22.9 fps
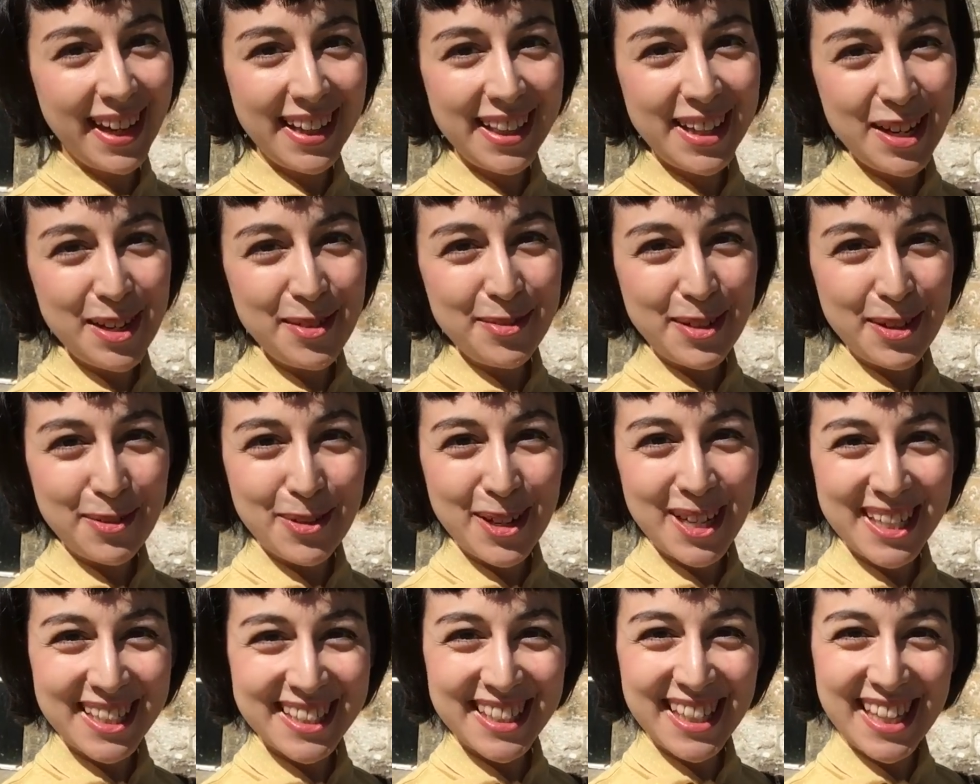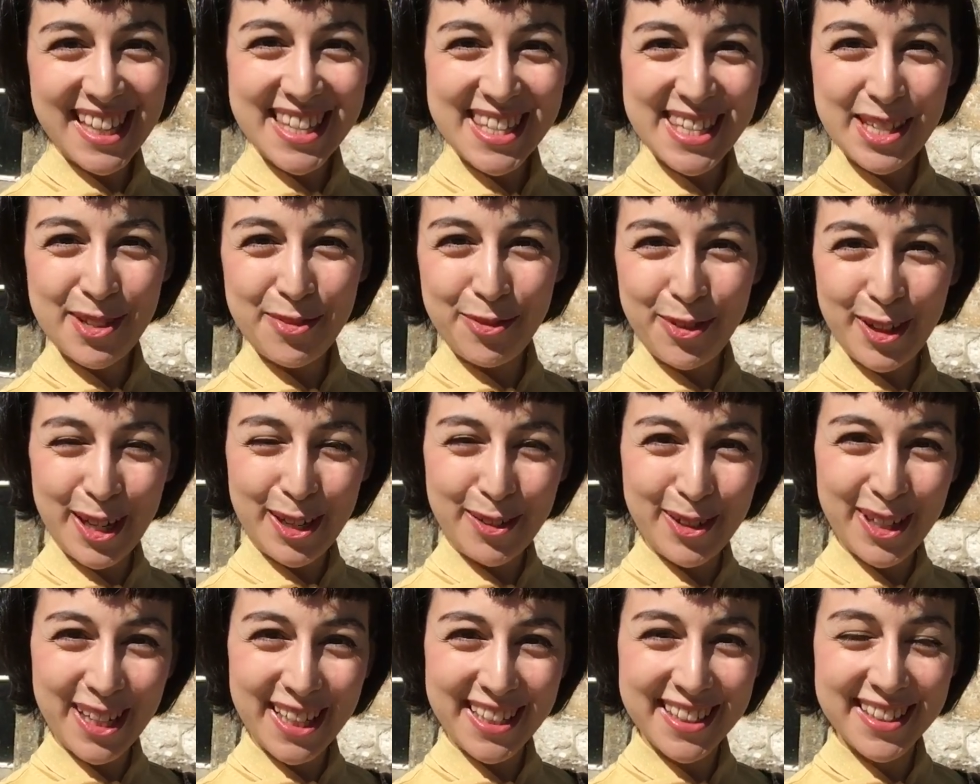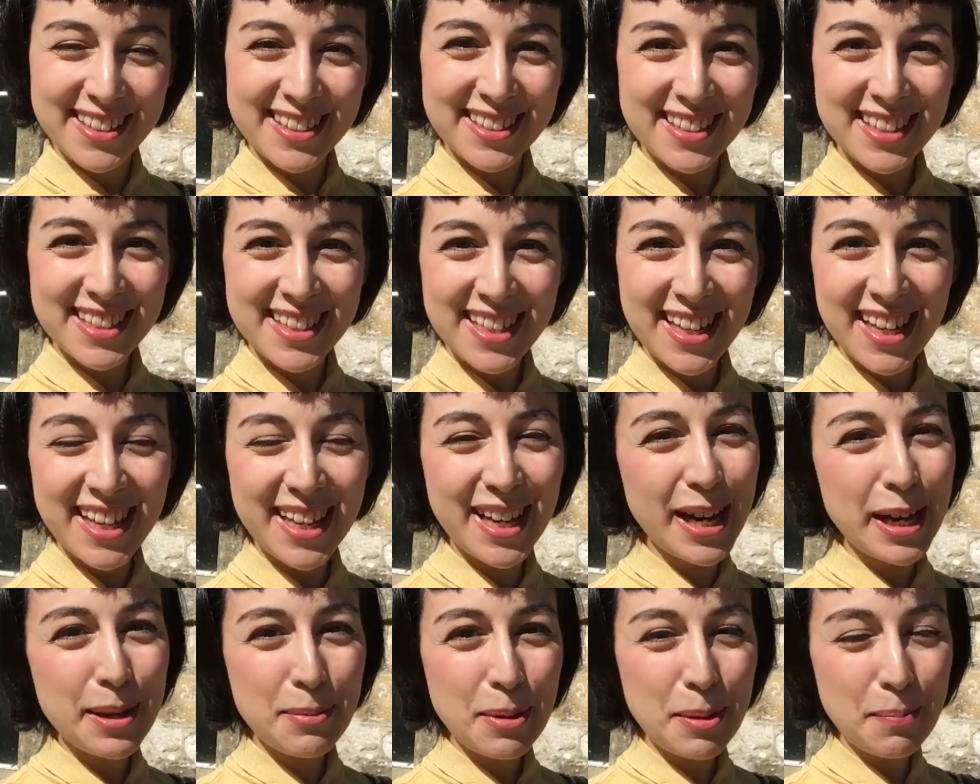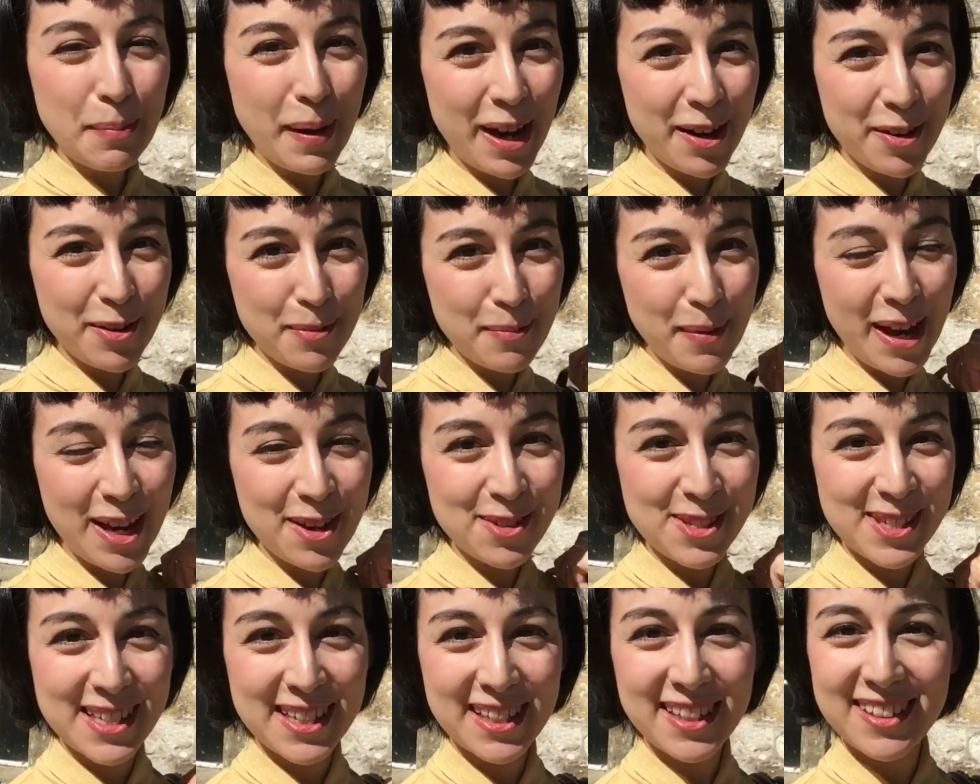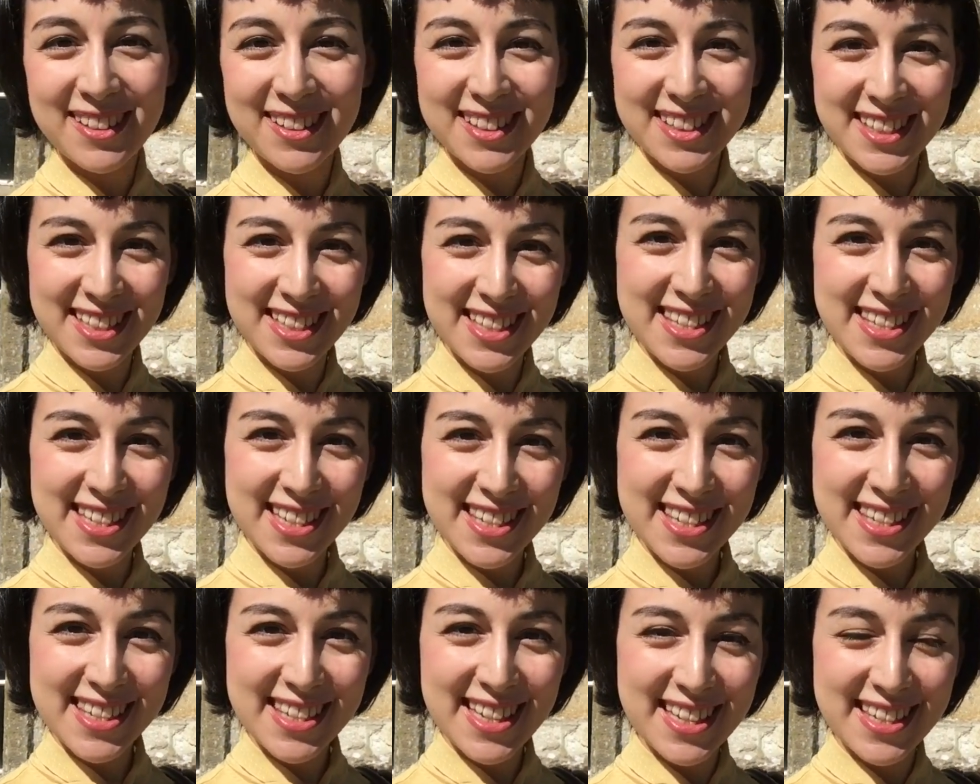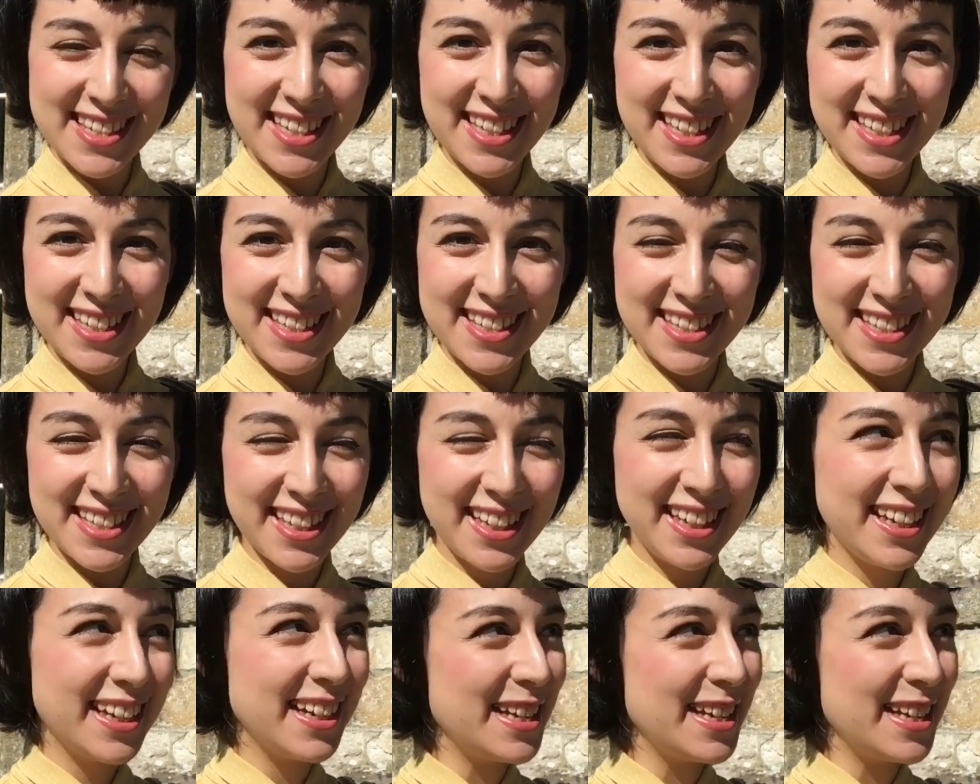Hello everyone, it's Sapphira. Today I'm at Parham House and Gardens in Sussex.